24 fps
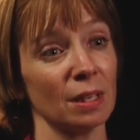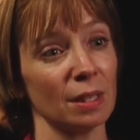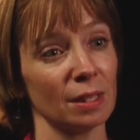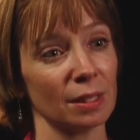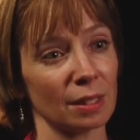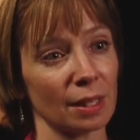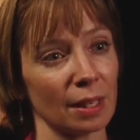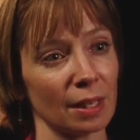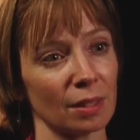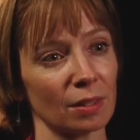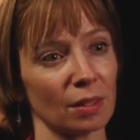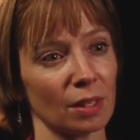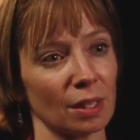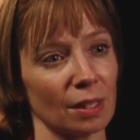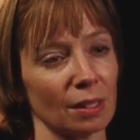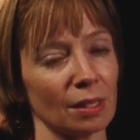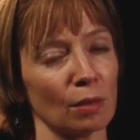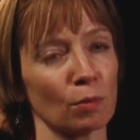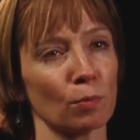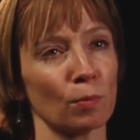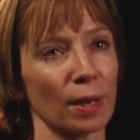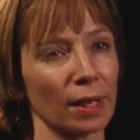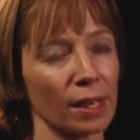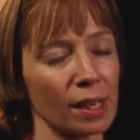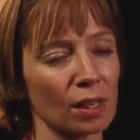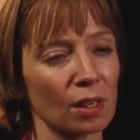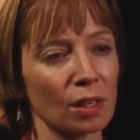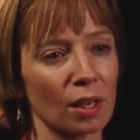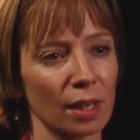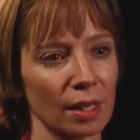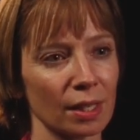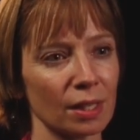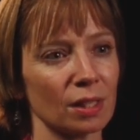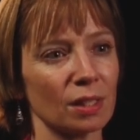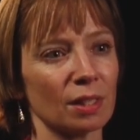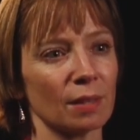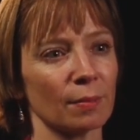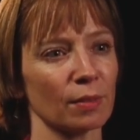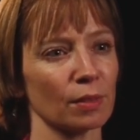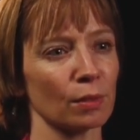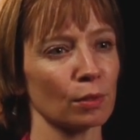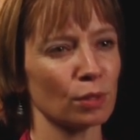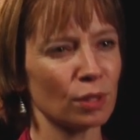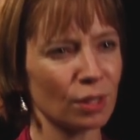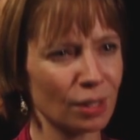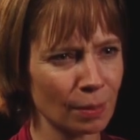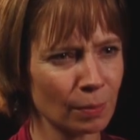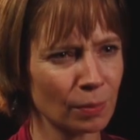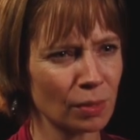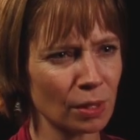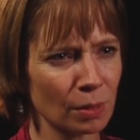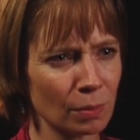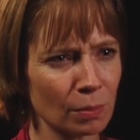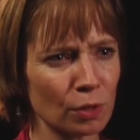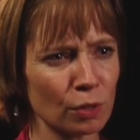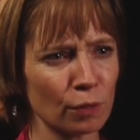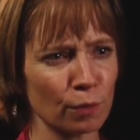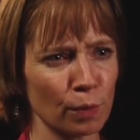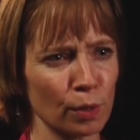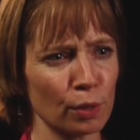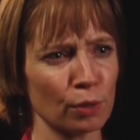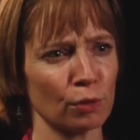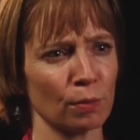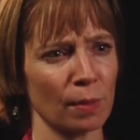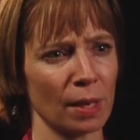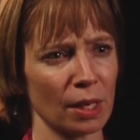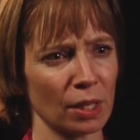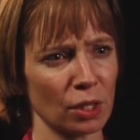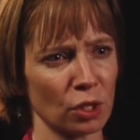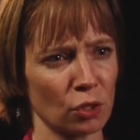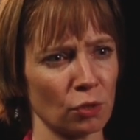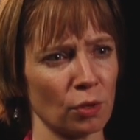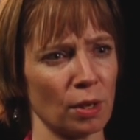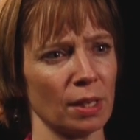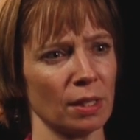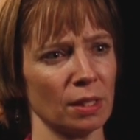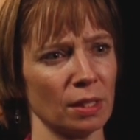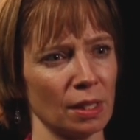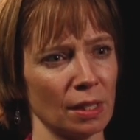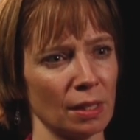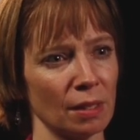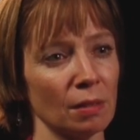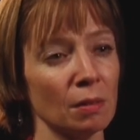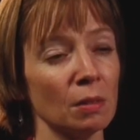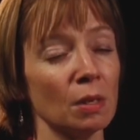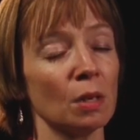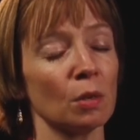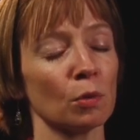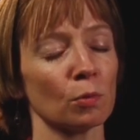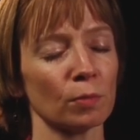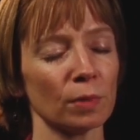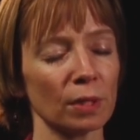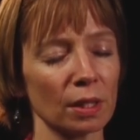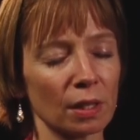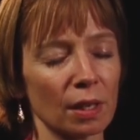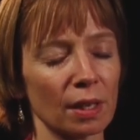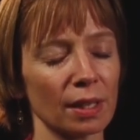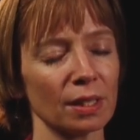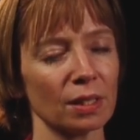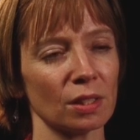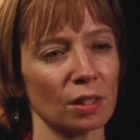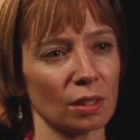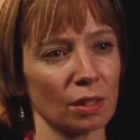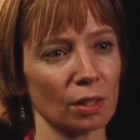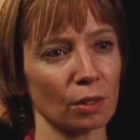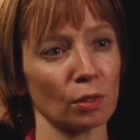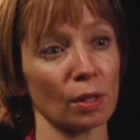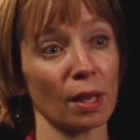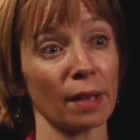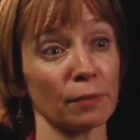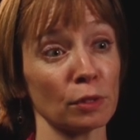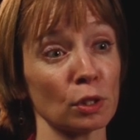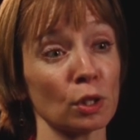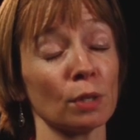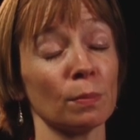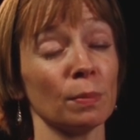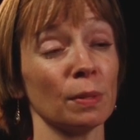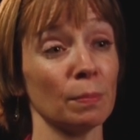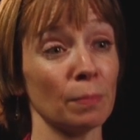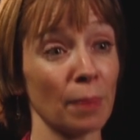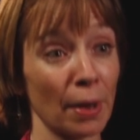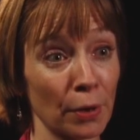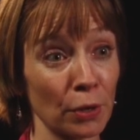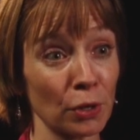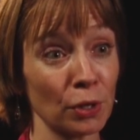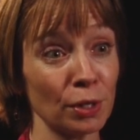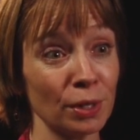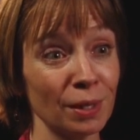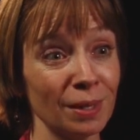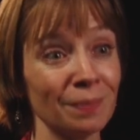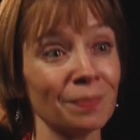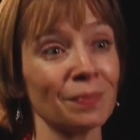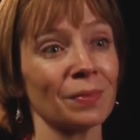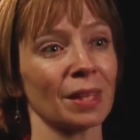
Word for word: saying that they recognize some of those symptoms of post traumatic stress and realize that their lives could be better